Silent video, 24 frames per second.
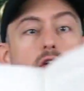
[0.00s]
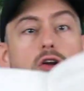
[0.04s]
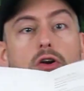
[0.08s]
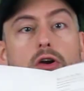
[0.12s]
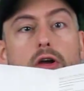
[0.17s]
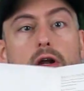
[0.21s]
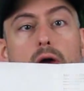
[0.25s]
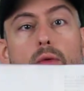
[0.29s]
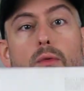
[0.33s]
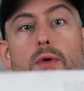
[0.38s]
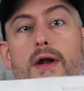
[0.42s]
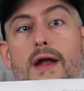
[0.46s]
you're
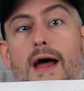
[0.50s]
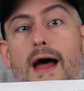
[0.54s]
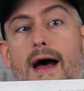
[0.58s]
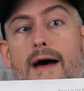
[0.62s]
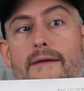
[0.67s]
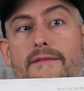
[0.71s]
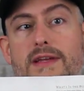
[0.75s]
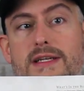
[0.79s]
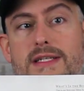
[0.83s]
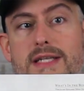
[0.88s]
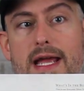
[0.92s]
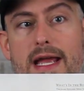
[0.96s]
going to want to
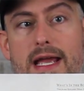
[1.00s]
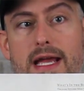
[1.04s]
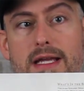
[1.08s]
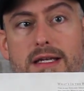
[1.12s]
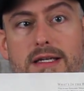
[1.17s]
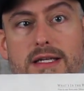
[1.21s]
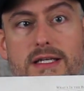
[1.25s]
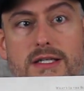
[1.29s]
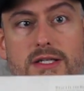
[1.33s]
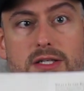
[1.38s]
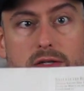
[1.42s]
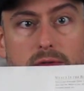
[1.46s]
have this
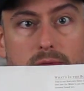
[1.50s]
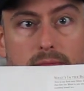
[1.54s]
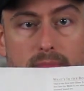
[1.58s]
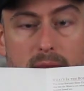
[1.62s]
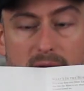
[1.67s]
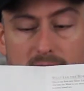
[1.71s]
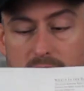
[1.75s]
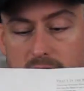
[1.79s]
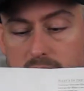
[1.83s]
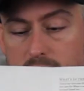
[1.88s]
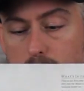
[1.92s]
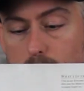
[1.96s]
handy to
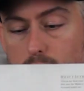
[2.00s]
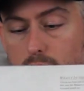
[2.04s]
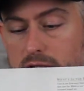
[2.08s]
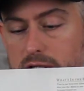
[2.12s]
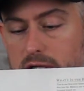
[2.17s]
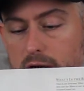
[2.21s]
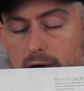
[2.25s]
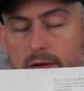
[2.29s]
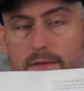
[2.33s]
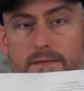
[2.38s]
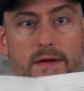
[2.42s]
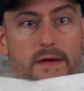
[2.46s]
make
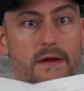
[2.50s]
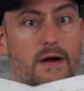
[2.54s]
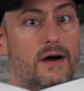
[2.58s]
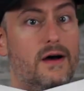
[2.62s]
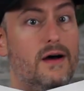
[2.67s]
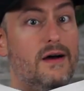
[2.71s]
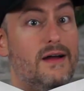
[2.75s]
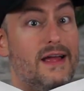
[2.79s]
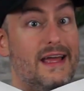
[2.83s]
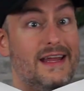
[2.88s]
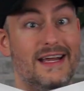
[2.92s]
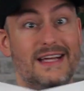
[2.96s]
use of
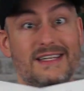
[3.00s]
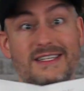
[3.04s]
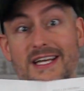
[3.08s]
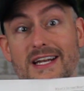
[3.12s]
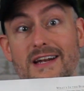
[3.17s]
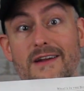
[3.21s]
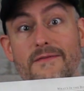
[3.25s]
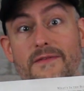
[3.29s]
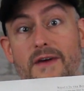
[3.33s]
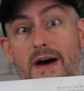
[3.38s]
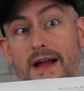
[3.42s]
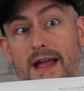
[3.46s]
and
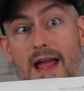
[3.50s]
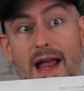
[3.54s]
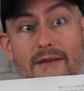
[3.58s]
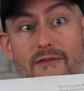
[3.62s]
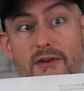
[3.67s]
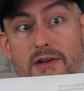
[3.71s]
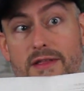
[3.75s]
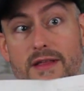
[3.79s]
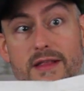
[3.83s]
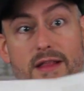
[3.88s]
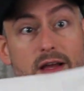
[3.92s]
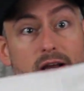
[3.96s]
identify
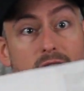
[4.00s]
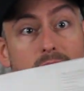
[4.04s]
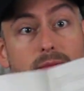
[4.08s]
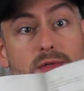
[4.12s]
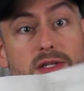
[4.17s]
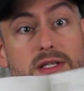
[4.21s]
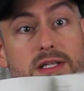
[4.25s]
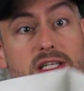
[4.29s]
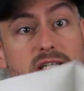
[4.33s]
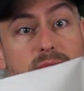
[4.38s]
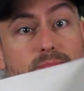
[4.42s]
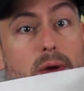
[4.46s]
everything that
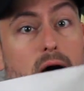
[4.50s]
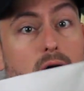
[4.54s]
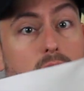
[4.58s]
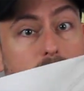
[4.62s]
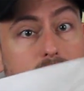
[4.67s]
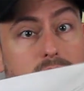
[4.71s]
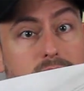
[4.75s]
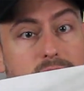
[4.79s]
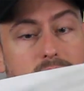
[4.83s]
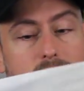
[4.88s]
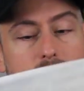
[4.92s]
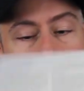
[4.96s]
comes in this
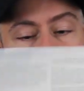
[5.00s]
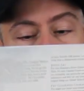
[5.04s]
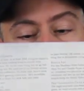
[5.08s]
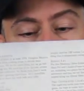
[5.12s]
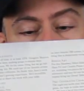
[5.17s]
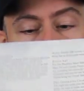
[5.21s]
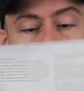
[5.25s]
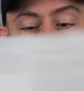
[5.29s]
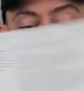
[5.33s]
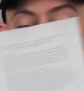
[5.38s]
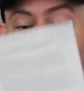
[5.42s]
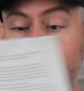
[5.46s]
box.
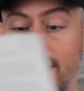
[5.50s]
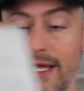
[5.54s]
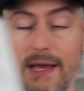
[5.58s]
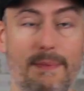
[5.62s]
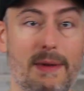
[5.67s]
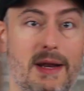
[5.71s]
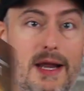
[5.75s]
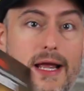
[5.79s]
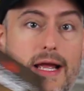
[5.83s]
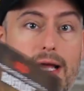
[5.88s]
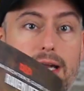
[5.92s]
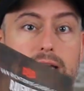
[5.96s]
So kind of
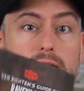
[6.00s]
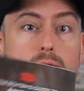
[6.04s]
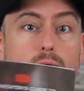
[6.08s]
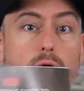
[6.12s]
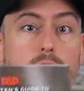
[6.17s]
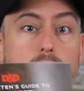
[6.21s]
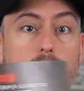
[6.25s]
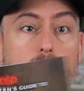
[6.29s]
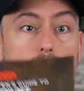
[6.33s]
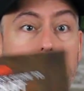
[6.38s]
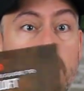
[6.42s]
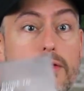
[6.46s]
keep it handy
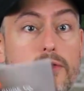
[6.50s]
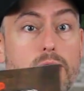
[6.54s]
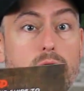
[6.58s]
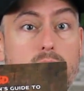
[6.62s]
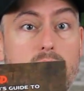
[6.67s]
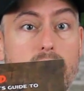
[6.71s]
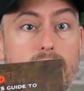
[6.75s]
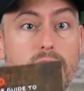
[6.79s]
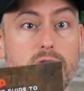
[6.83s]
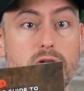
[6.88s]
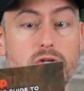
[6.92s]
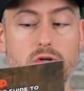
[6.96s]
when you're running through
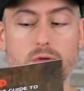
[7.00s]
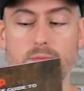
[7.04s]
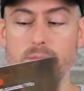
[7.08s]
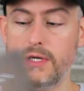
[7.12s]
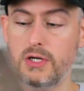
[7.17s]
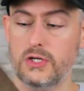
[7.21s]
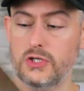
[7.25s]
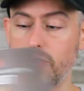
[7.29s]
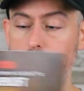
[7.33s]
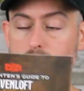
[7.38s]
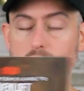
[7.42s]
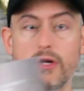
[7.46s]
the adventure
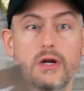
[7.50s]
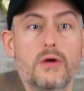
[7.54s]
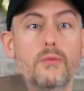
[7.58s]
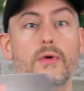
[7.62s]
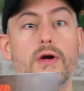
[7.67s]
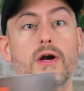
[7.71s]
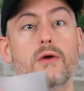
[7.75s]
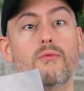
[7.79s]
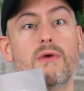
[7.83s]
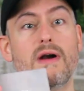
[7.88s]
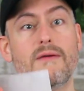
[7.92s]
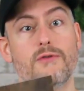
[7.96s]
because you're going to
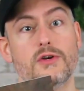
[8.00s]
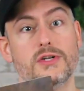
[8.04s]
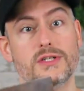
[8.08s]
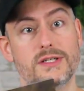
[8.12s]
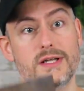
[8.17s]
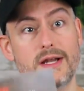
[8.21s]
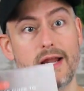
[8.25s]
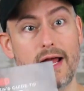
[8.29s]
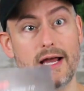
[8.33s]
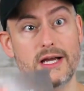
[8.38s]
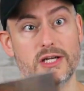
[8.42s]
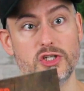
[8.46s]
want to reference
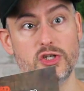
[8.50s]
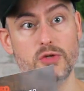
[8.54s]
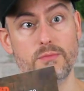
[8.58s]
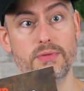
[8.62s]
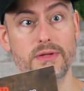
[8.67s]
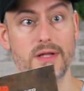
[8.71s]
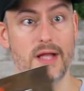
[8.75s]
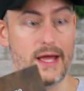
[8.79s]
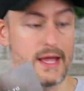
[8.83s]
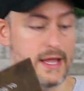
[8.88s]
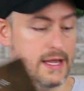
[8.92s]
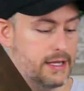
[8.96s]
it as you
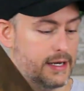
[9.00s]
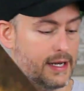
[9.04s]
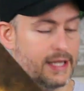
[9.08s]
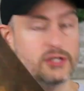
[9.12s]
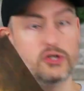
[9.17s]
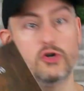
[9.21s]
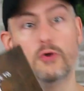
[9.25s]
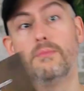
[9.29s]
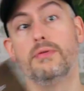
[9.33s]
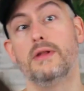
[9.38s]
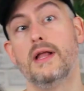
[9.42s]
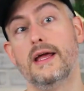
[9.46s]
play and
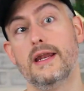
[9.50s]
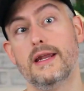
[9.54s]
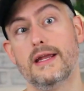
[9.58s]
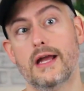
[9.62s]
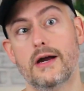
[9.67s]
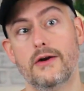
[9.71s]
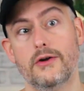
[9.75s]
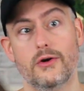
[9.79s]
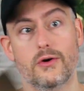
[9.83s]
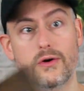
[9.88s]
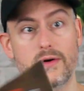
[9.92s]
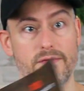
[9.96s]
as you're planning
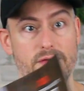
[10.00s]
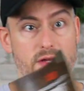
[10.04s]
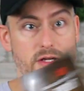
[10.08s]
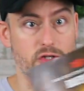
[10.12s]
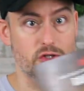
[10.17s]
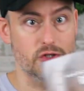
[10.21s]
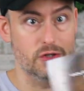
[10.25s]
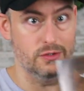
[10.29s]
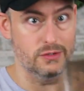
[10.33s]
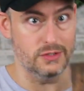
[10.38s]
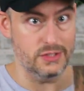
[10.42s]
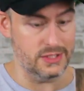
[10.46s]
out your
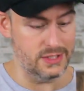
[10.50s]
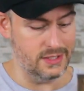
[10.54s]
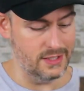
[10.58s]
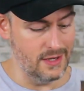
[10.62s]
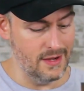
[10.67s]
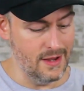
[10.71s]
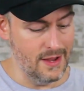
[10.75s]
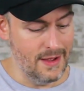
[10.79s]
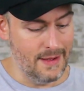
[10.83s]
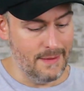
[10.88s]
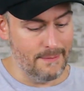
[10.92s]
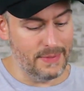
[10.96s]
adventures.
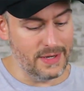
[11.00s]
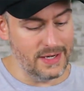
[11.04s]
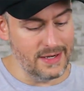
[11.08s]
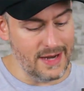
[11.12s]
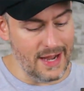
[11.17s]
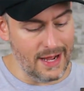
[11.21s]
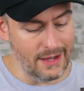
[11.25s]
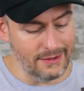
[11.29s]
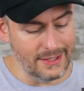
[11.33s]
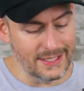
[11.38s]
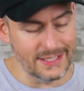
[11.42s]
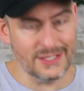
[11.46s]
But
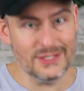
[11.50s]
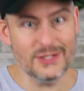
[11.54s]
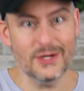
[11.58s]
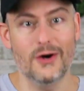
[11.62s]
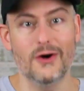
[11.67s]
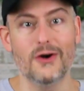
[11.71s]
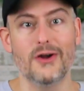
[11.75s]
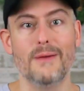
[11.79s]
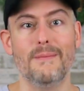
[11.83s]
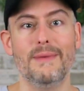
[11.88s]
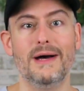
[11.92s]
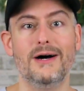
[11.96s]
now let's
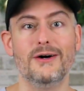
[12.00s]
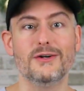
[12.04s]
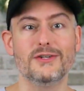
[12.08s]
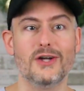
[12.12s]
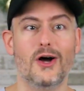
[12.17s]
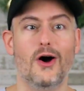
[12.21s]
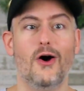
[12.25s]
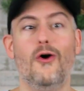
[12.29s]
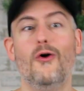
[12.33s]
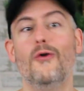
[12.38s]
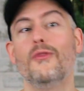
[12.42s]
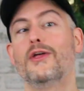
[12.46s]
talk
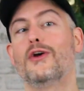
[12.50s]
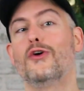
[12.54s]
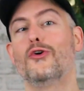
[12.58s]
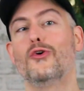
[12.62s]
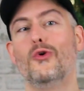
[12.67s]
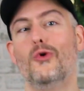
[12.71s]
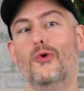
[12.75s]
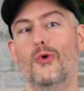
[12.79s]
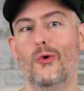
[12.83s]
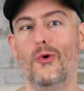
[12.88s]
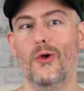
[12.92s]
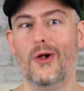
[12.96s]
about all the
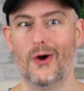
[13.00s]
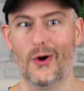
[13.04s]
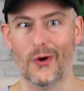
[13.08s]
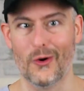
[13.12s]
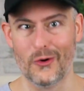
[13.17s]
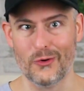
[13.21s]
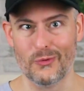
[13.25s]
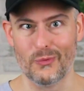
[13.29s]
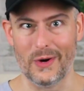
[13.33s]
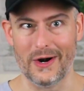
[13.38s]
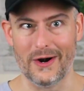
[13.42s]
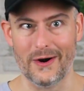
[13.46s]
cool
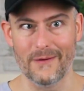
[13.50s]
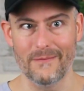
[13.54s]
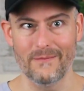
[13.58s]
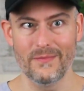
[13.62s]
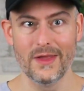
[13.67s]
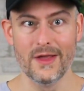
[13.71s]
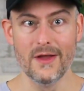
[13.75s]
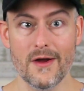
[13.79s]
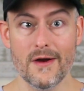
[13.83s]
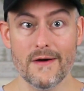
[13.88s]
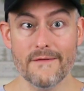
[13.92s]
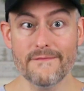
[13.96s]
hardware.
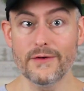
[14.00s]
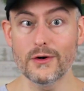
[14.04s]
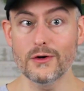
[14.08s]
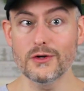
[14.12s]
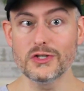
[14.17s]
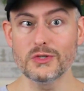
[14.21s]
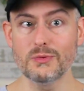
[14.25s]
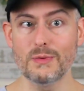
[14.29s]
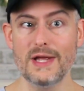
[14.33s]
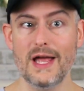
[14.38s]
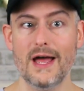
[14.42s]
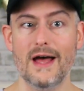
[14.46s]

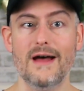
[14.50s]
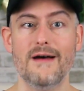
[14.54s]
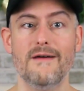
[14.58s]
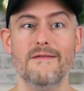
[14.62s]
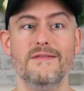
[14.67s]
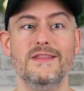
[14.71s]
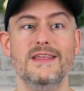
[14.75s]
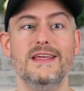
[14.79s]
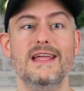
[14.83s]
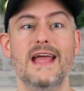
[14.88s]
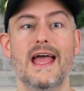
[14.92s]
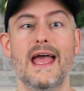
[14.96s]
First, we
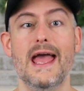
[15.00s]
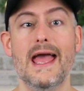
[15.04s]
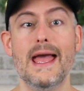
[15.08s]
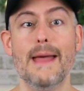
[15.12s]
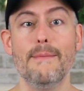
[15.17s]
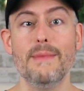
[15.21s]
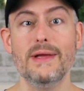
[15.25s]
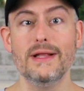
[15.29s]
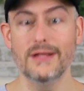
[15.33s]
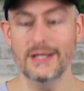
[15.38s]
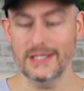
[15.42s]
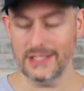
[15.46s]
have the
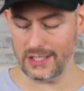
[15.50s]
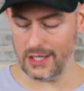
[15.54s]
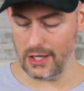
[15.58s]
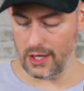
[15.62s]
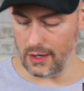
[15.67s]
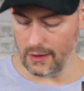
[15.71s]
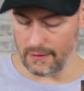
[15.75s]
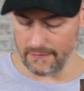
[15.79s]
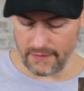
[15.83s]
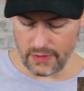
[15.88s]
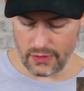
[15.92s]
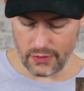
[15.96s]
Amulet
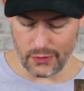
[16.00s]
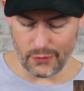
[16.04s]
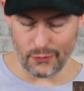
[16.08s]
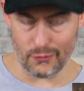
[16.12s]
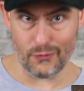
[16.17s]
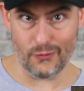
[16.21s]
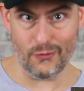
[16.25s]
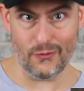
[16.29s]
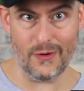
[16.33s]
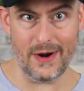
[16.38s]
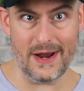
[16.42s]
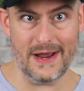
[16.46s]
of the
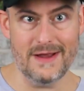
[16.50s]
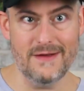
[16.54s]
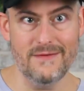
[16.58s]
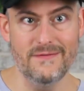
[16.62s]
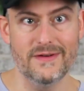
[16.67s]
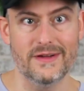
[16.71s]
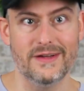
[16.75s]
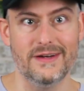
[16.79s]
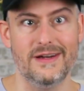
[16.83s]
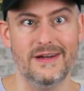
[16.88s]
Raven